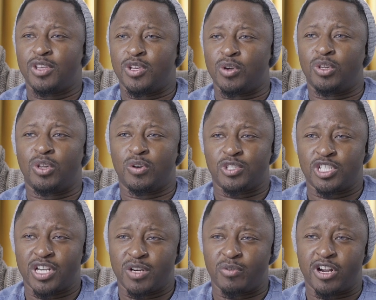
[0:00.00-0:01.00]
your
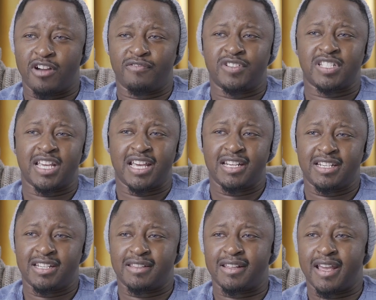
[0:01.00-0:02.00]
lotion, we
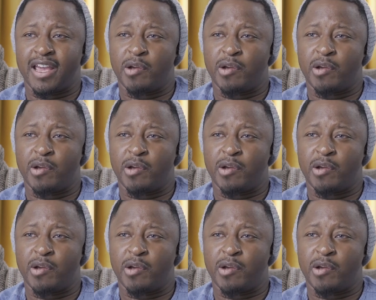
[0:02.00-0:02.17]
confiscated it at the